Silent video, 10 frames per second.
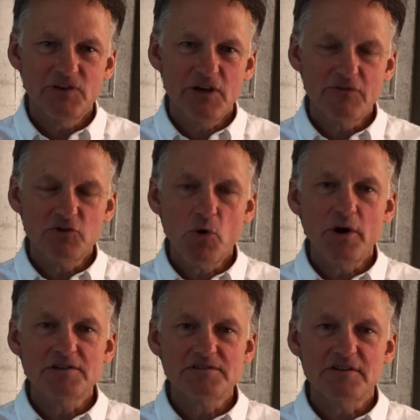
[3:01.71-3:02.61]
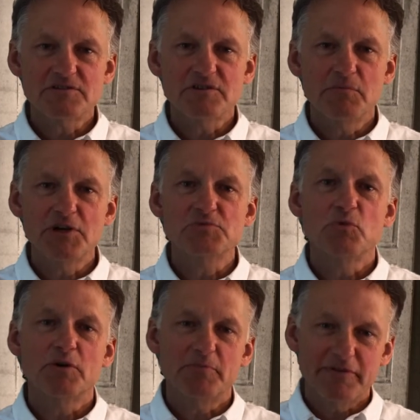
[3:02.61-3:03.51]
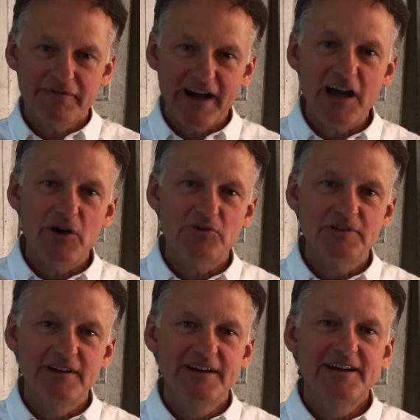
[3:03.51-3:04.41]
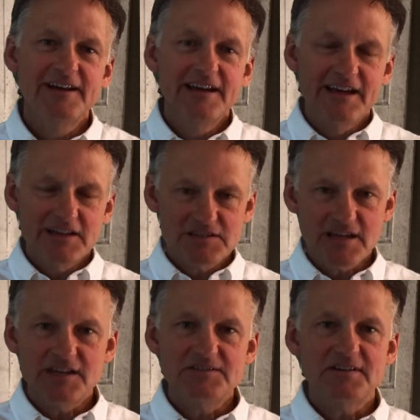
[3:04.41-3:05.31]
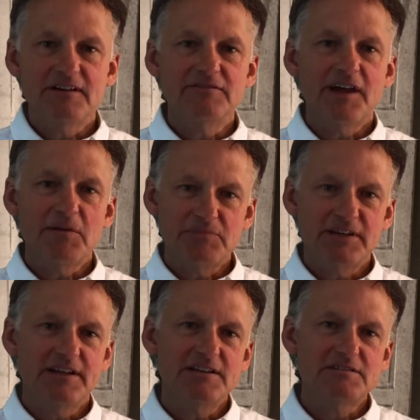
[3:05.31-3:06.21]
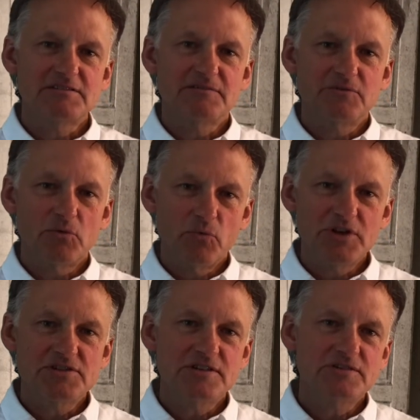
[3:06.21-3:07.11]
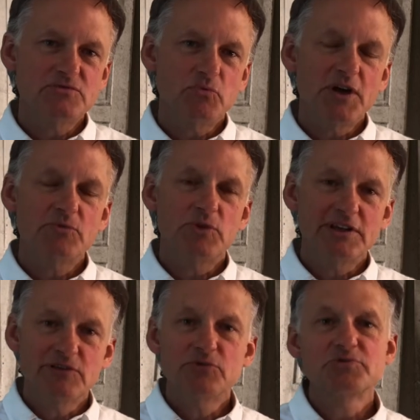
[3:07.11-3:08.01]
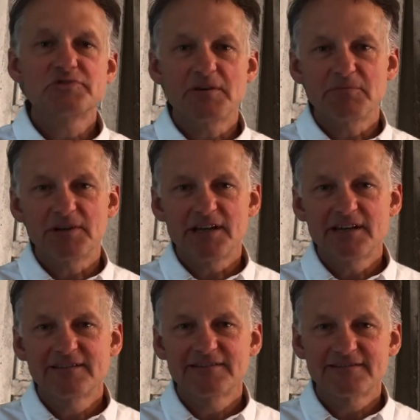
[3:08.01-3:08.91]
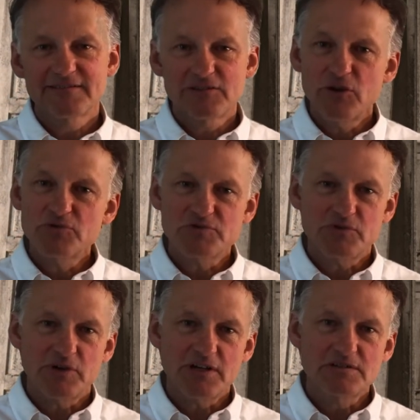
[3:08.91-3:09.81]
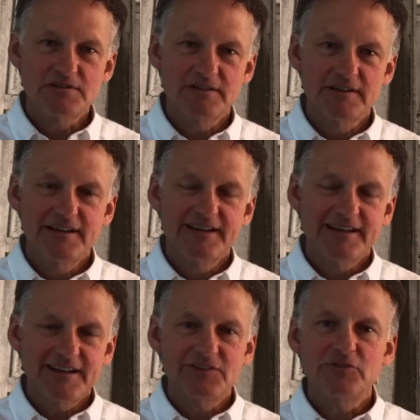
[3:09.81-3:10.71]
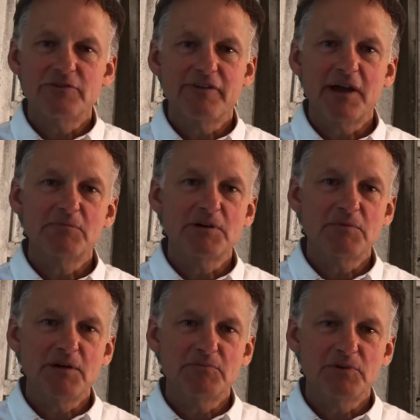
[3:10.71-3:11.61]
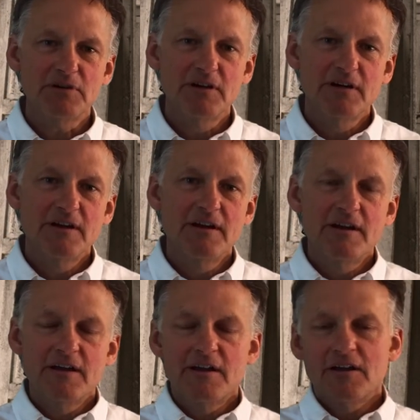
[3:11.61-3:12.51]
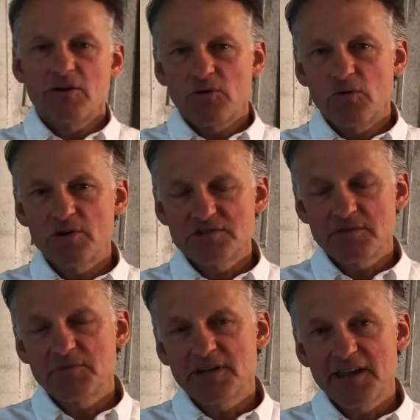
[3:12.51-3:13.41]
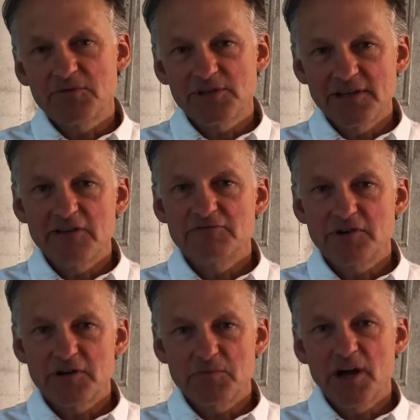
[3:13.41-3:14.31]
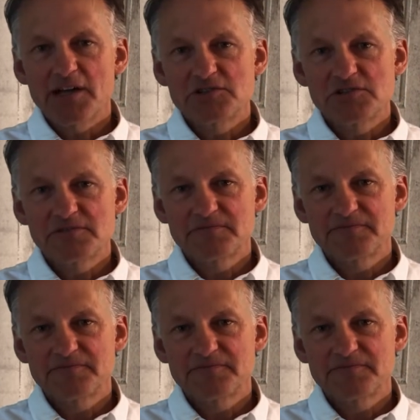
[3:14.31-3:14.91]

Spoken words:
Of course, there's a much more profound sense of emptiness, which is when we lose somebody close to us, either a family member or somebody that we love very much.